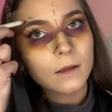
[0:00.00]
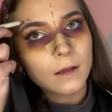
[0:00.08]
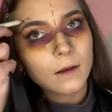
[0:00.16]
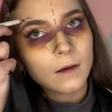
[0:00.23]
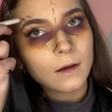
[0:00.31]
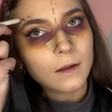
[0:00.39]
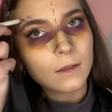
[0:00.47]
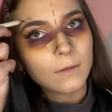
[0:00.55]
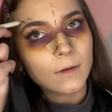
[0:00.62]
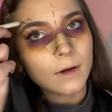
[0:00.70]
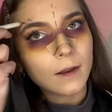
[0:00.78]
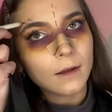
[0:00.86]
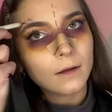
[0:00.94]
Another
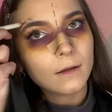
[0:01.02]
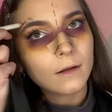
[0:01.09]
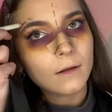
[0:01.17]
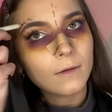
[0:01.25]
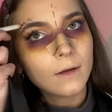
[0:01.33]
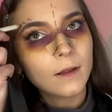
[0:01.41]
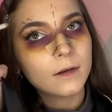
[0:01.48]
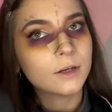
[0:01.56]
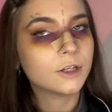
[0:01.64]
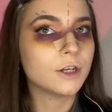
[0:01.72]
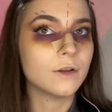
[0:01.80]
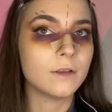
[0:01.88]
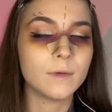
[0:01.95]
one next to it to
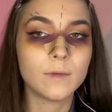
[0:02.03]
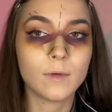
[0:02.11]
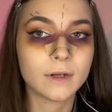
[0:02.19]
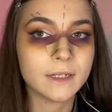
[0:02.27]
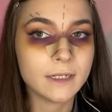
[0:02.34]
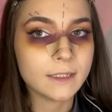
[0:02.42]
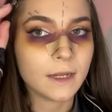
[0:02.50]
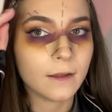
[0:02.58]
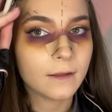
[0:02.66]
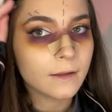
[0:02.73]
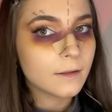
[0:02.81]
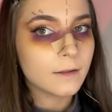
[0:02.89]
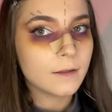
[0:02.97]
show that we want it to
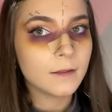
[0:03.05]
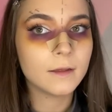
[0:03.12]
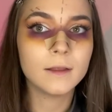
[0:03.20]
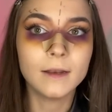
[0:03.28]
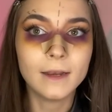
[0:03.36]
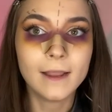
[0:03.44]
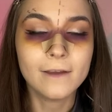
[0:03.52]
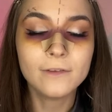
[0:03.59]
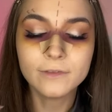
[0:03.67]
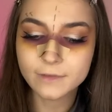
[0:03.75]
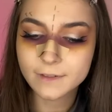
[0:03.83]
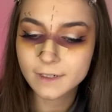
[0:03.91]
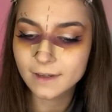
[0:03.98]

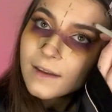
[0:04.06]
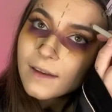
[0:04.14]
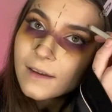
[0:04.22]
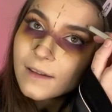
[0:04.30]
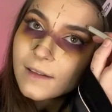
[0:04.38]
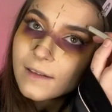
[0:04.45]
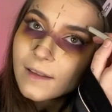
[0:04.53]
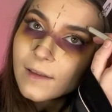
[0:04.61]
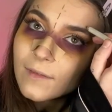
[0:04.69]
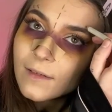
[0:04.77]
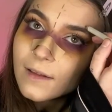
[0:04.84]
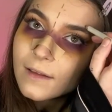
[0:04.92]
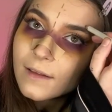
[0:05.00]
lift, and do the same on
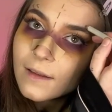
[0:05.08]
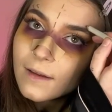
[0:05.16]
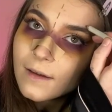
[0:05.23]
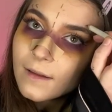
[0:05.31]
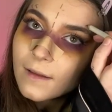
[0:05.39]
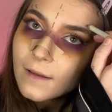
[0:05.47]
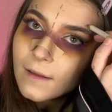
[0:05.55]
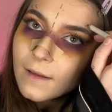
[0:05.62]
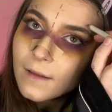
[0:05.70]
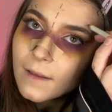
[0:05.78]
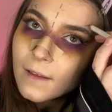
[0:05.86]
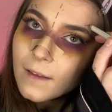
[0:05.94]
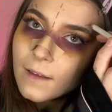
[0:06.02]
this side.
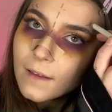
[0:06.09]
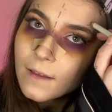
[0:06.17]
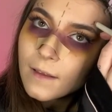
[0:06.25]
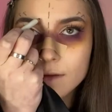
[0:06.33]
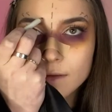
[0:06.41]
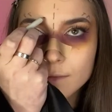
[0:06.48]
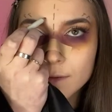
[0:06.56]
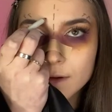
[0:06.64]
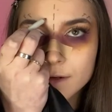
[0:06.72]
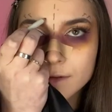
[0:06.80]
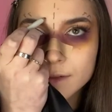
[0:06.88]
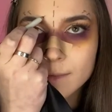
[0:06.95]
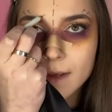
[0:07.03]
Then we're going to do
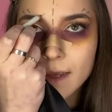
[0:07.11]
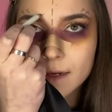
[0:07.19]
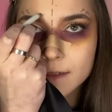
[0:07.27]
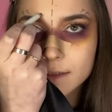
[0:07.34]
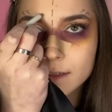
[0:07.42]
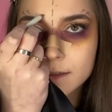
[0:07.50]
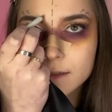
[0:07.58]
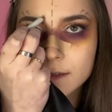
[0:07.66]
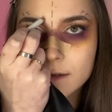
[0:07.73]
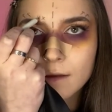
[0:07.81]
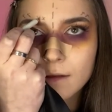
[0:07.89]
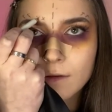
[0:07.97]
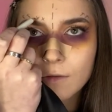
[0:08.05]
some X's
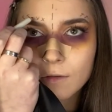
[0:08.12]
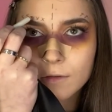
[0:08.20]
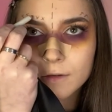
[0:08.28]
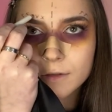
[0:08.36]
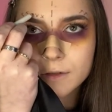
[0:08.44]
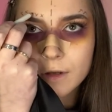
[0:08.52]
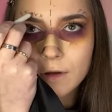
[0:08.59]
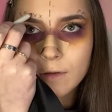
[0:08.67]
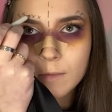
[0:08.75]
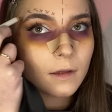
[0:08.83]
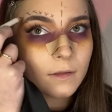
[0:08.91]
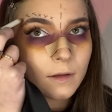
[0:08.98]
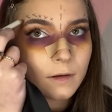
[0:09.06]
along the top
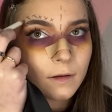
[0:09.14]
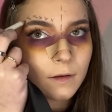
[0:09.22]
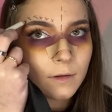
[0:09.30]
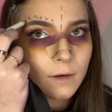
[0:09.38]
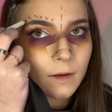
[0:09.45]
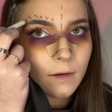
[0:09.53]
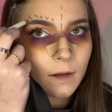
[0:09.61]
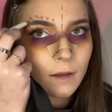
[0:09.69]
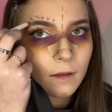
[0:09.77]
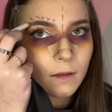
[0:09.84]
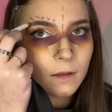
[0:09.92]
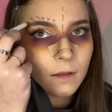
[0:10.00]
and then two down here.